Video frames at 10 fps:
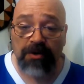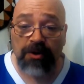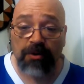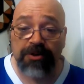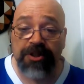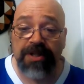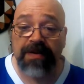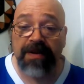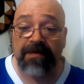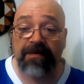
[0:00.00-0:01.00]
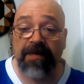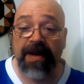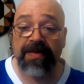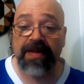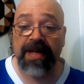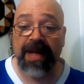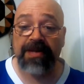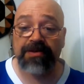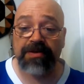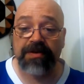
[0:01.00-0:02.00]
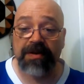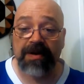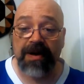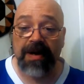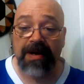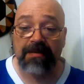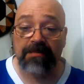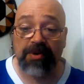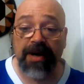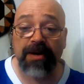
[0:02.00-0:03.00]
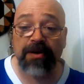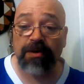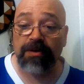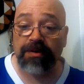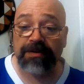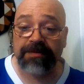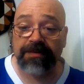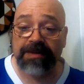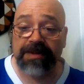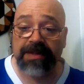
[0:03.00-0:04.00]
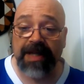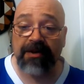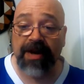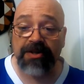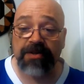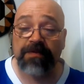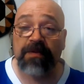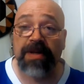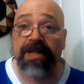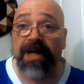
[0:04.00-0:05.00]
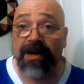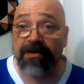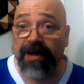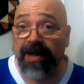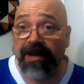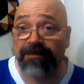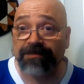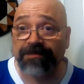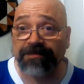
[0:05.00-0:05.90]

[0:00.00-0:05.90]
Croatian faith gazer Breko stare at you for an entire day.